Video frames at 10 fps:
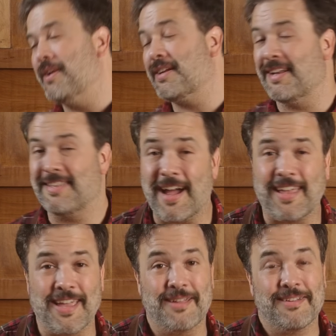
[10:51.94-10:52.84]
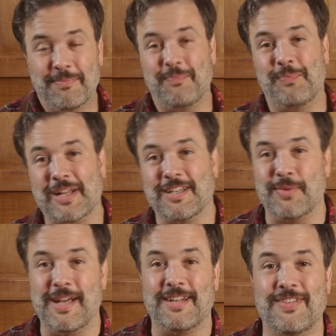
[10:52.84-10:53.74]
we went to Kentucky because
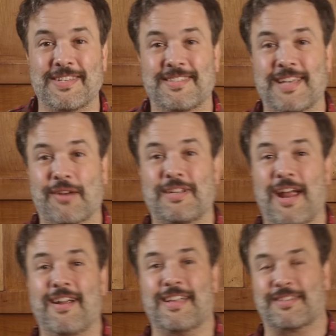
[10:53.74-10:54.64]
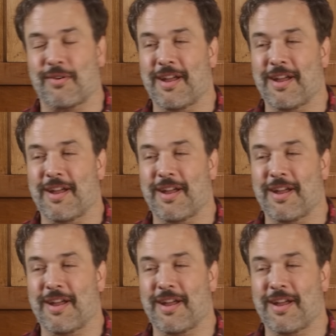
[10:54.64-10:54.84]
we had to visit Secretariat's